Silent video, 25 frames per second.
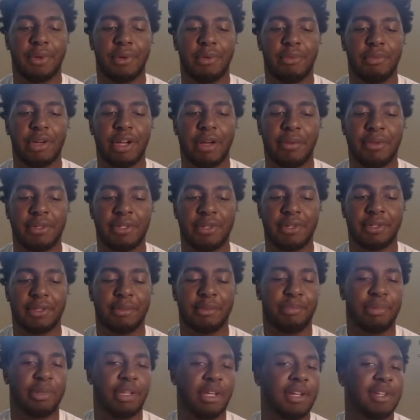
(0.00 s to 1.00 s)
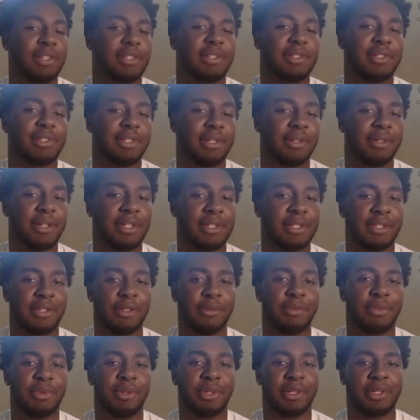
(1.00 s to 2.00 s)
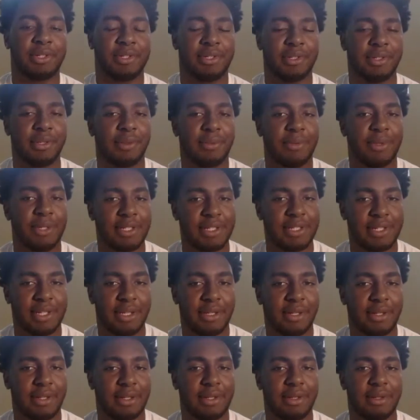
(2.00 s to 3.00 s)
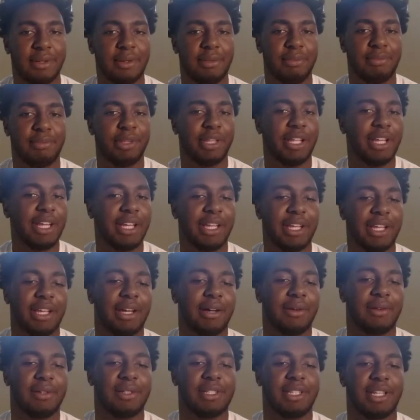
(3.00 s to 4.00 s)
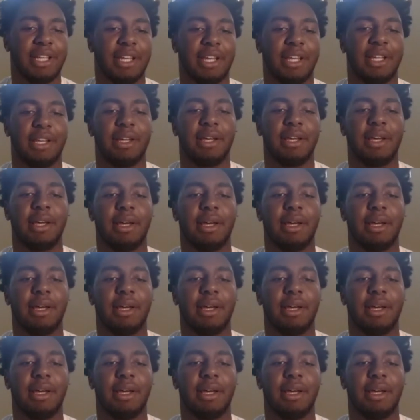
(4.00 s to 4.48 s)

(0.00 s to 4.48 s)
probably took the players' consideration a little more, because they're the ones that are playing, I would say.